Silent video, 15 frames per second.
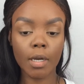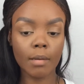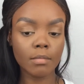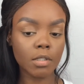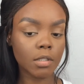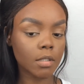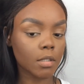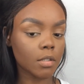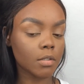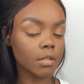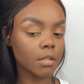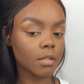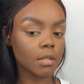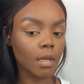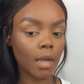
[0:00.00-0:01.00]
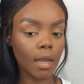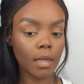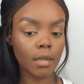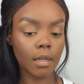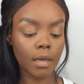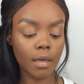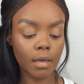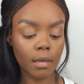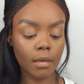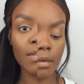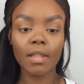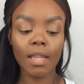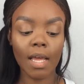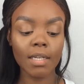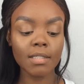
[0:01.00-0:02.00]
I'm just going to use this to highlight. Now,
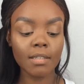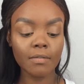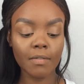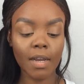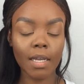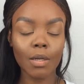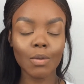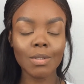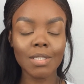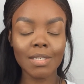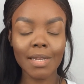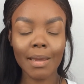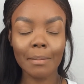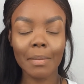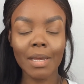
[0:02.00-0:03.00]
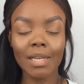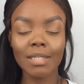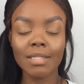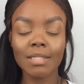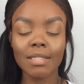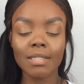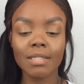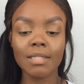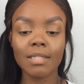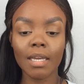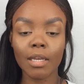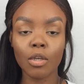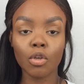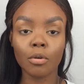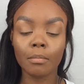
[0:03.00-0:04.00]
the last and final step is to
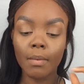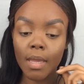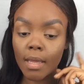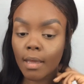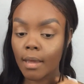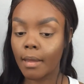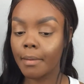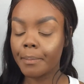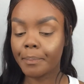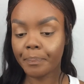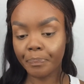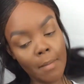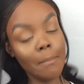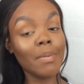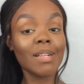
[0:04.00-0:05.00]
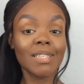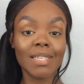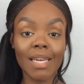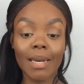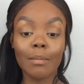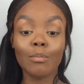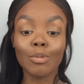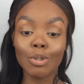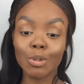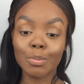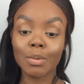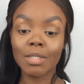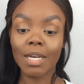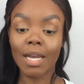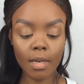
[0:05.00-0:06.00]
set your makeup, but set it
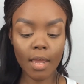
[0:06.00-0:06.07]
multiple times.